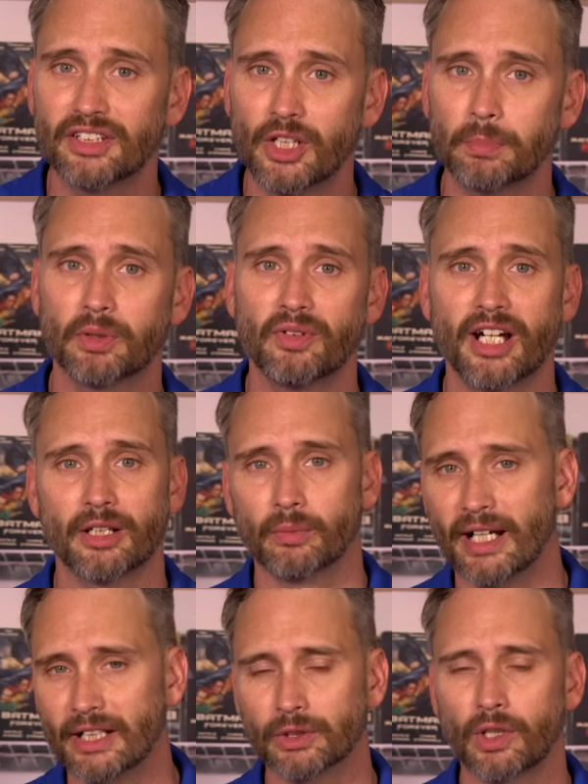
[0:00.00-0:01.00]
they don't provide a
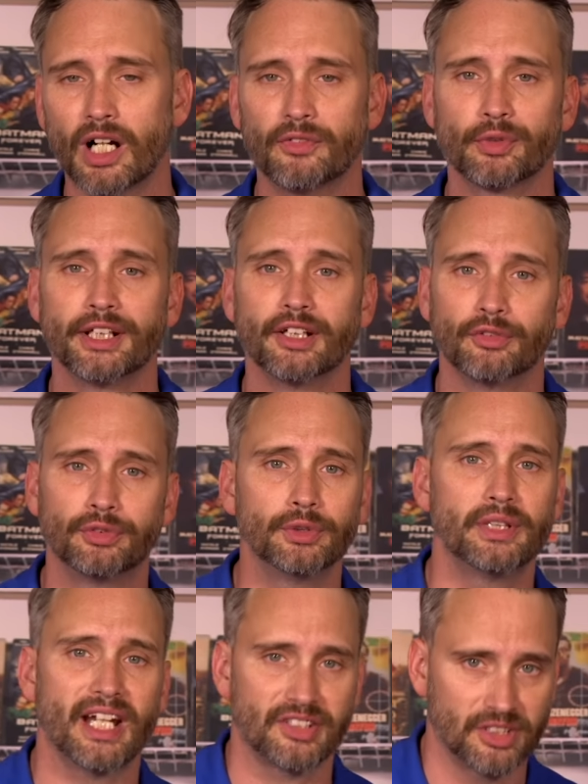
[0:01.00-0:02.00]
regular offering of food and